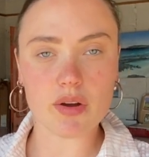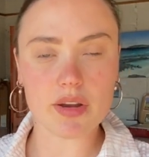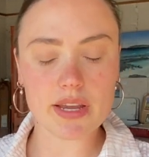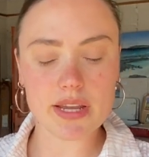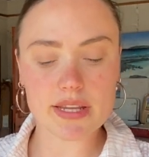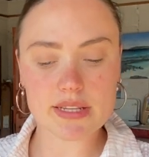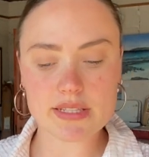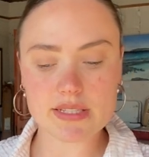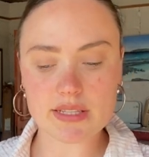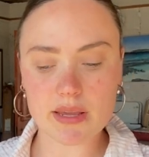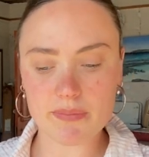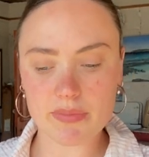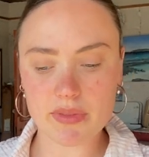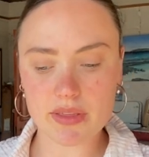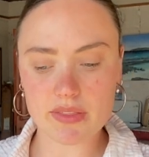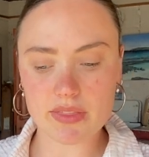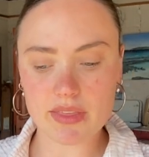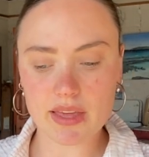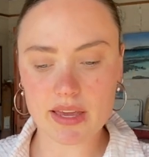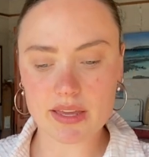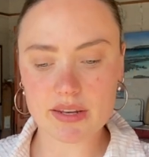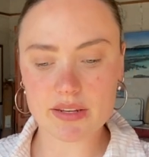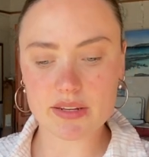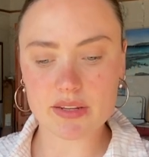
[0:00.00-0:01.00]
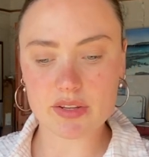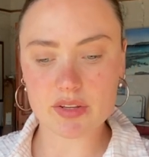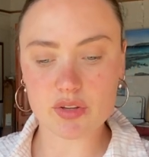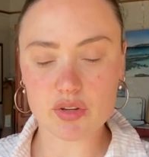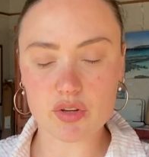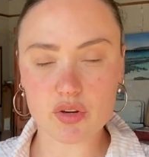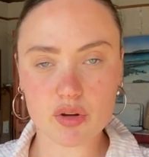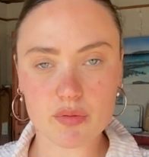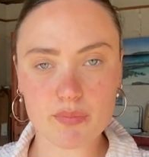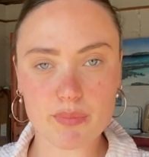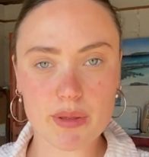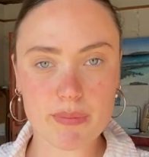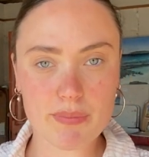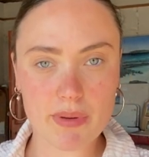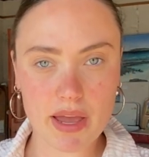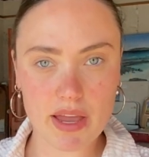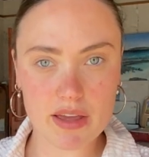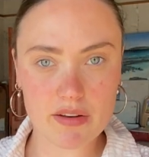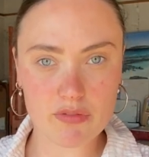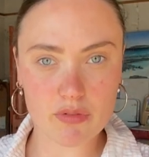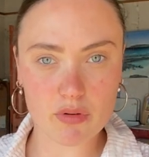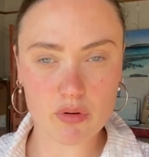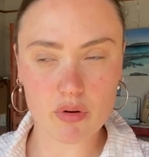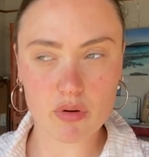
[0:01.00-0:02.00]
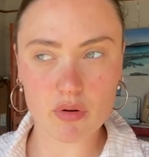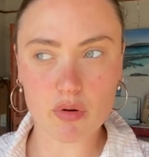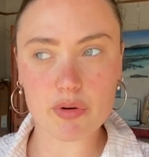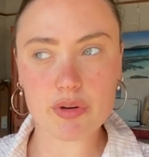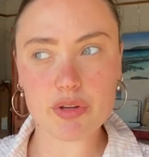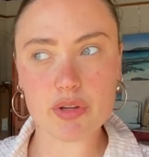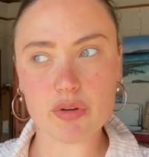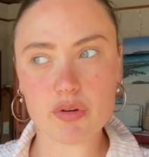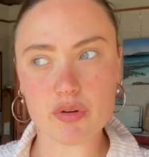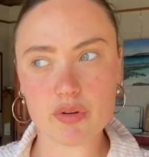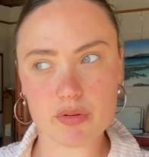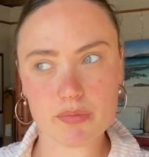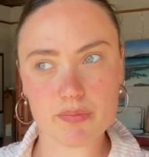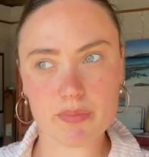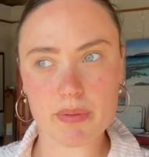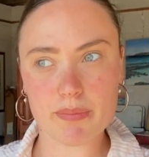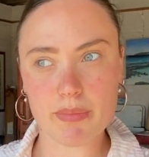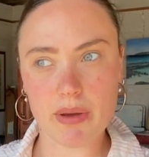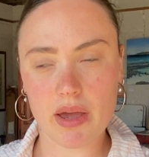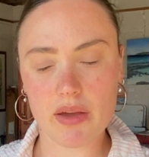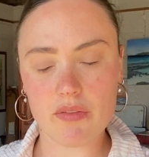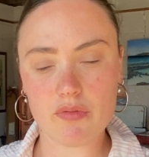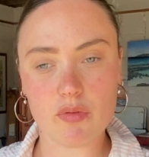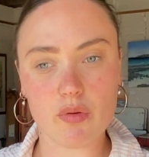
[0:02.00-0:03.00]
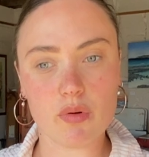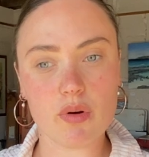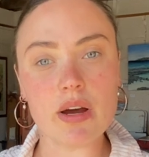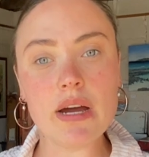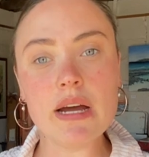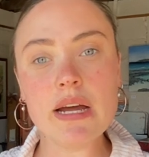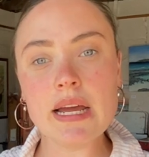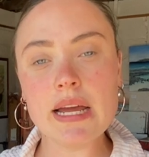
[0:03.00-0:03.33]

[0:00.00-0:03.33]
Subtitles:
It's something that you could be paid for or you couldn't be paid for.